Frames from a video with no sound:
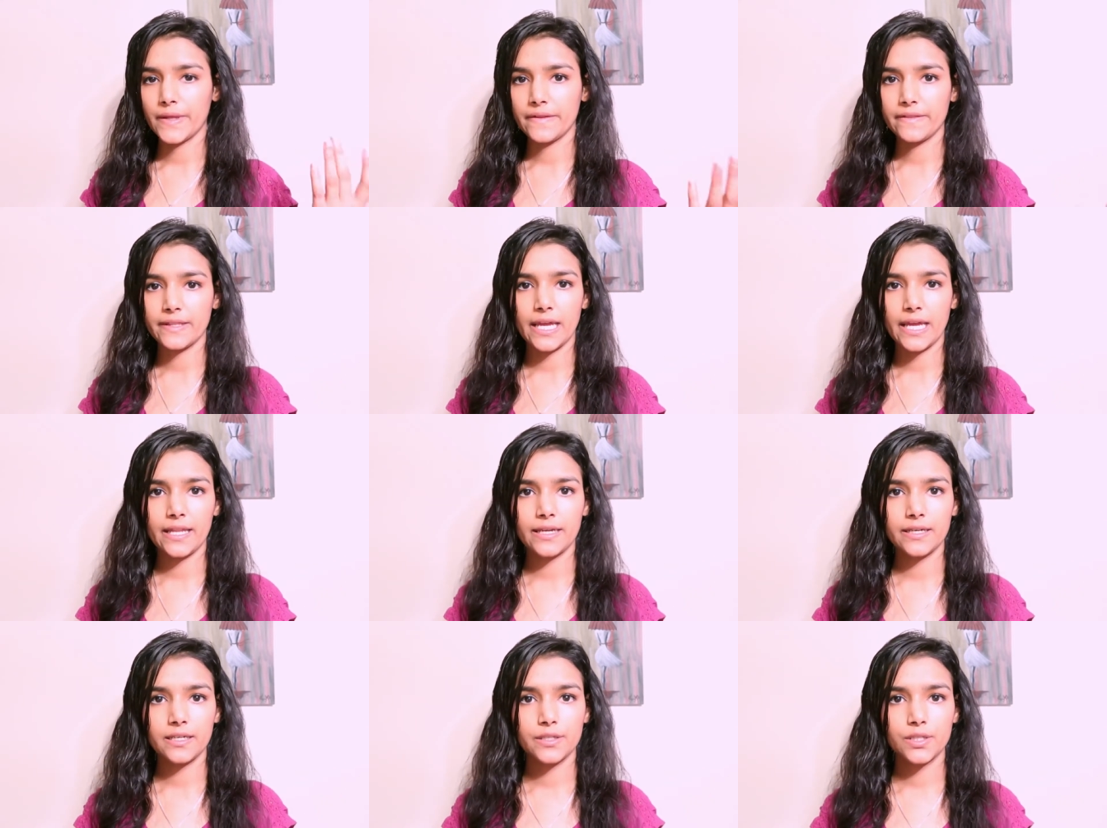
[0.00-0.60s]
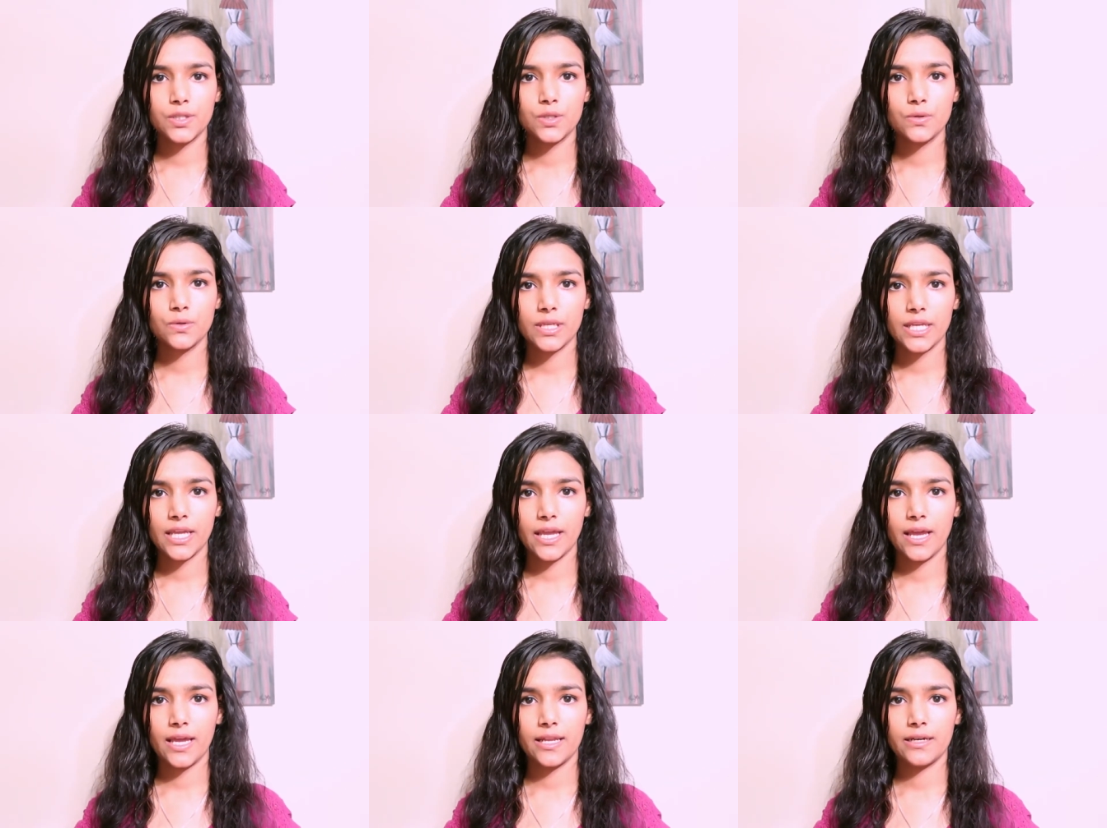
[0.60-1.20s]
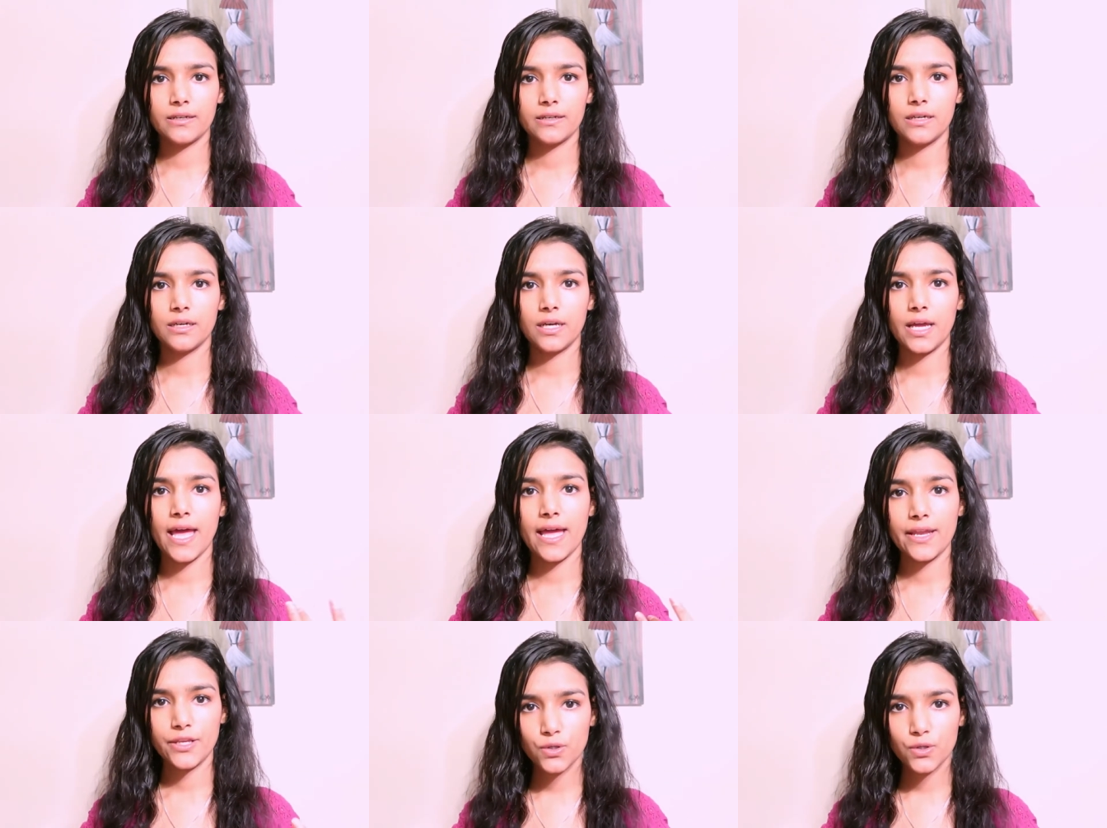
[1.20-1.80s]
and then you can
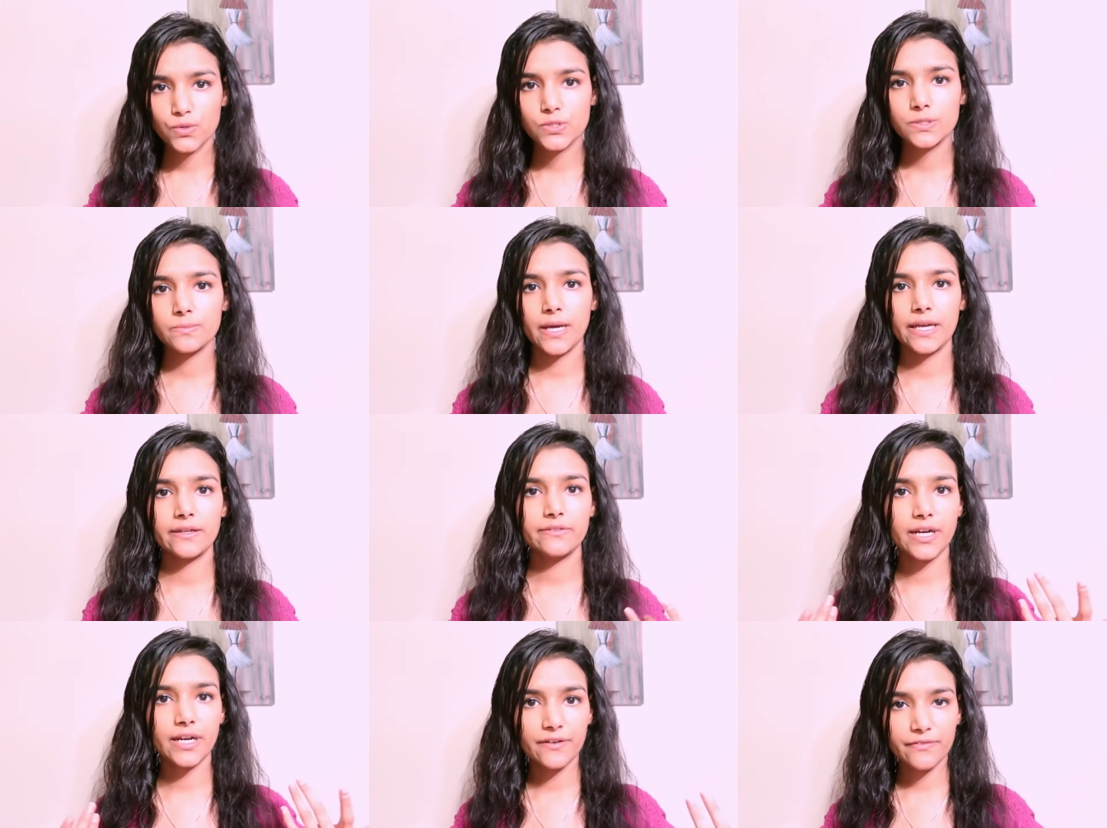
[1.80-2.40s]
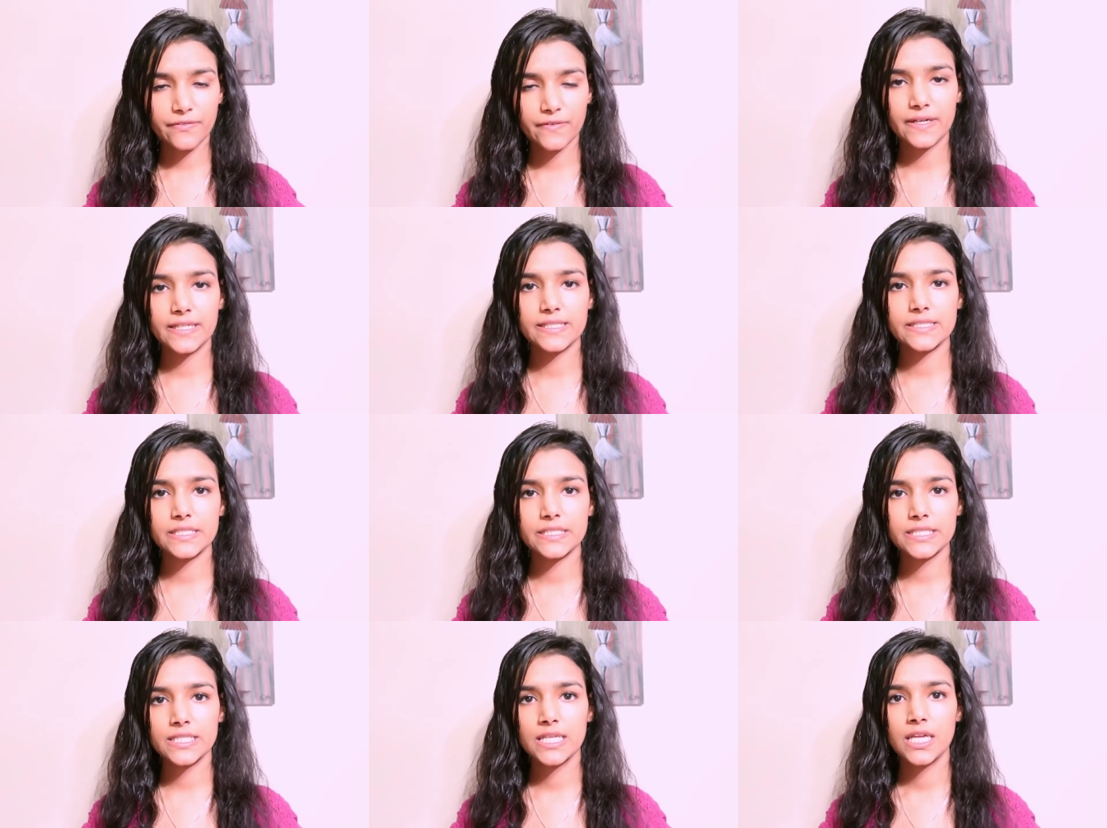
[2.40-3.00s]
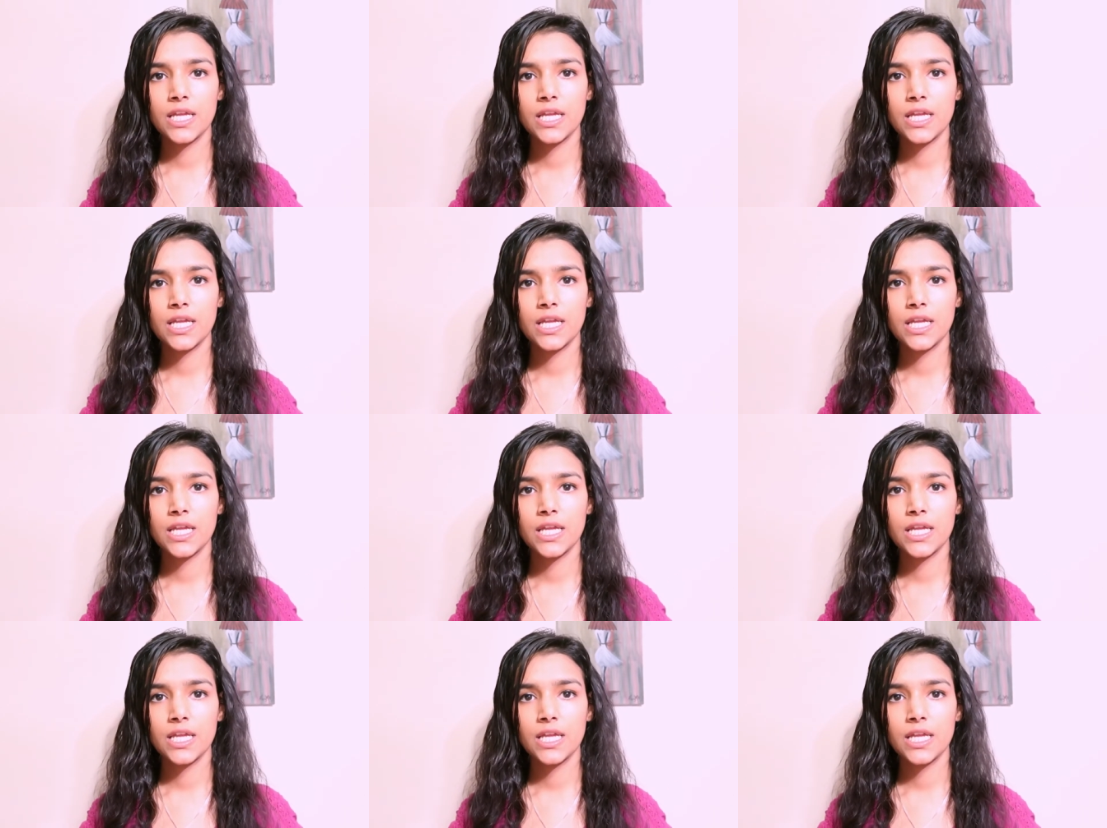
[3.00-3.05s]
use my reference